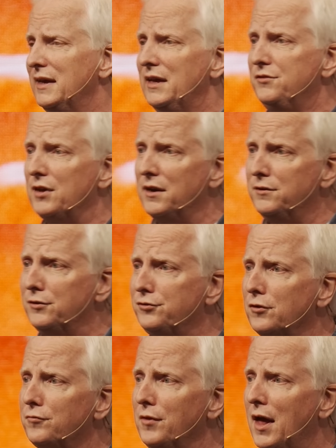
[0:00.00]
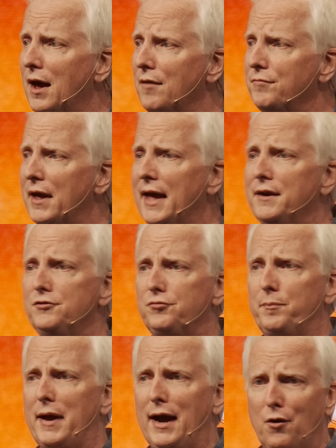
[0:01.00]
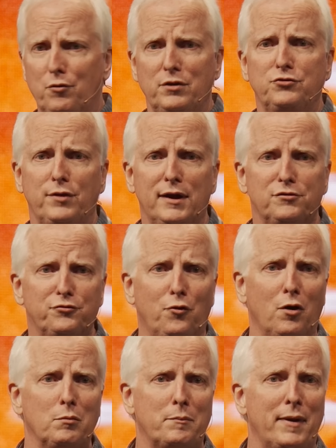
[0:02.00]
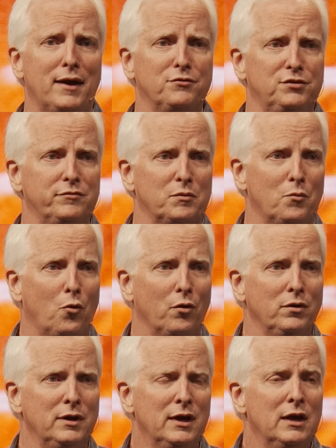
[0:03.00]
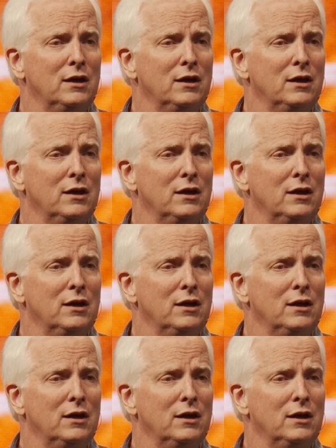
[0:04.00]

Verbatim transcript: His undeserved love and his power to transform abounds even more.